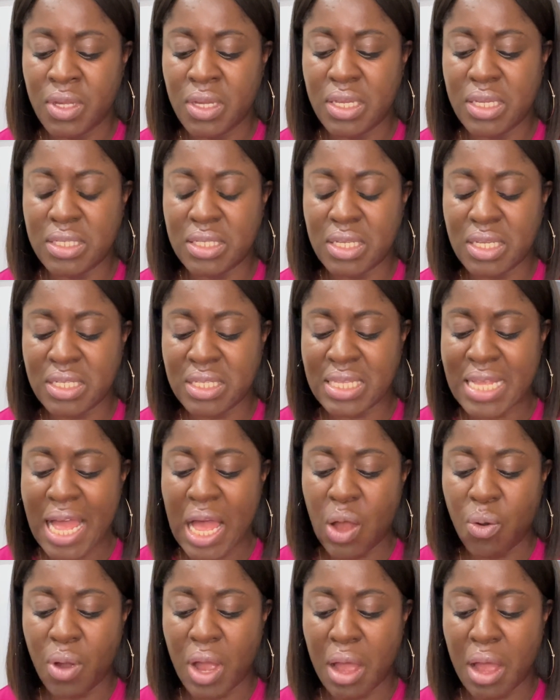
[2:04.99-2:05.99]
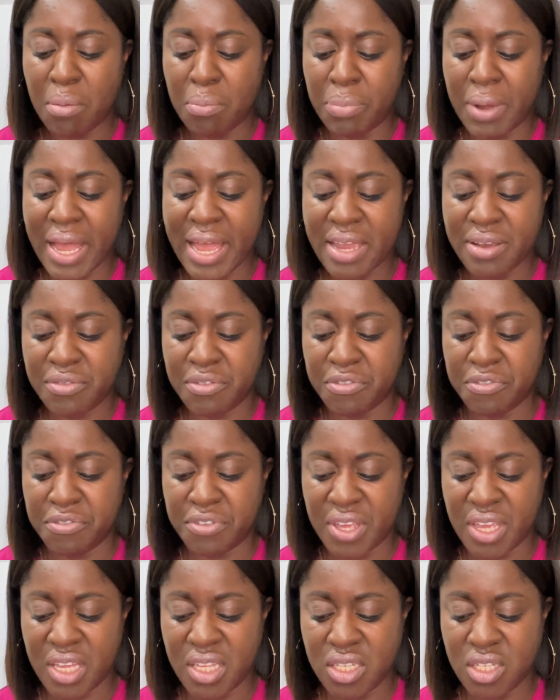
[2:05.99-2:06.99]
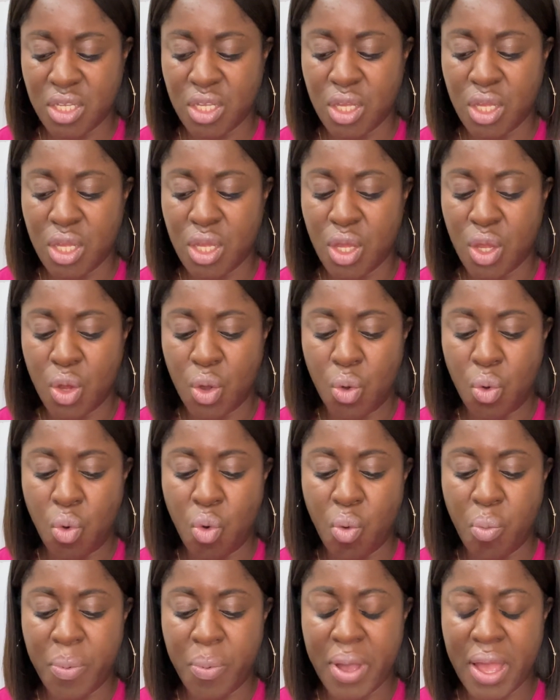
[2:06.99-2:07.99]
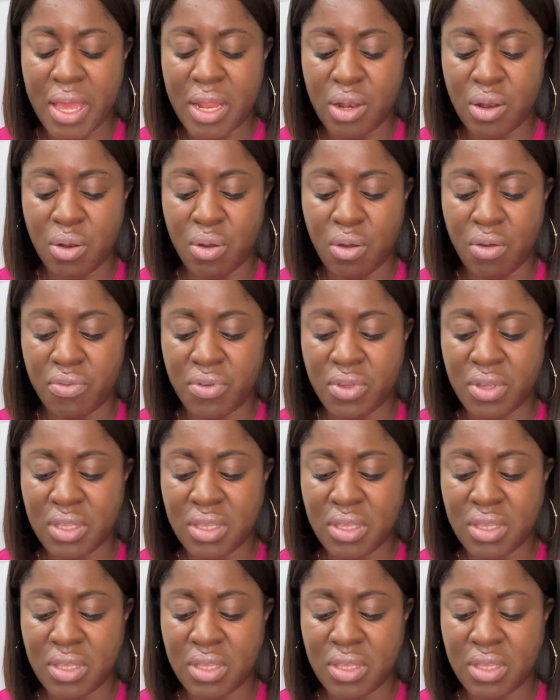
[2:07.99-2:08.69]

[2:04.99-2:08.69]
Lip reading: It says, now abide faith, hope, and love,